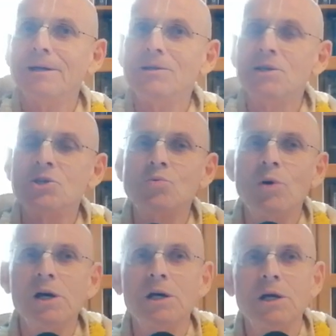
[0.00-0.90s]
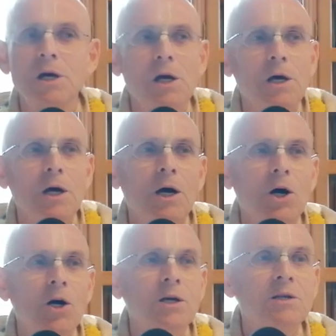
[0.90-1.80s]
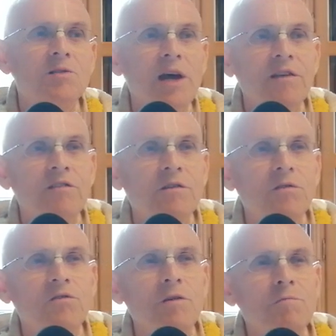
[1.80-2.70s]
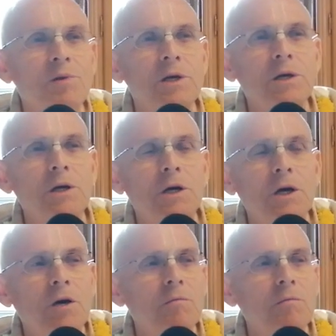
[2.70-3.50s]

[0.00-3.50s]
And in this way, uh, death simply